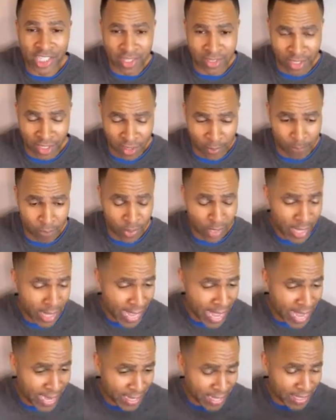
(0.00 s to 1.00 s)
and
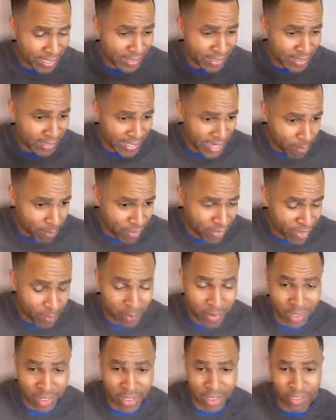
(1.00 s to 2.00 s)
condemning them because of
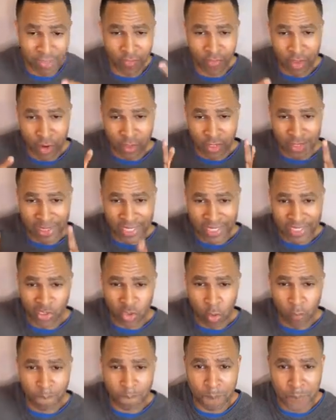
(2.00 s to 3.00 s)
their
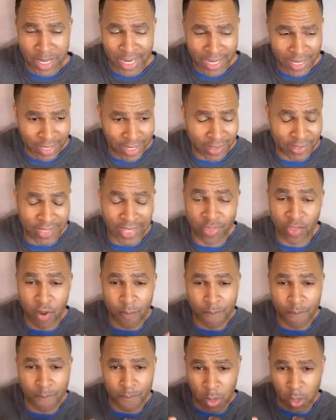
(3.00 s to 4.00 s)
disobedience and their
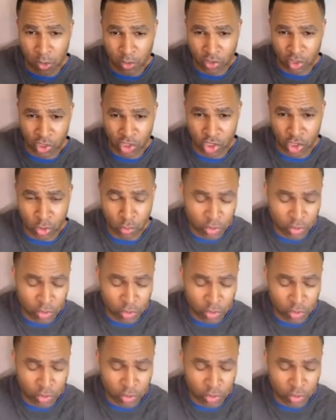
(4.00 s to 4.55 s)
persecution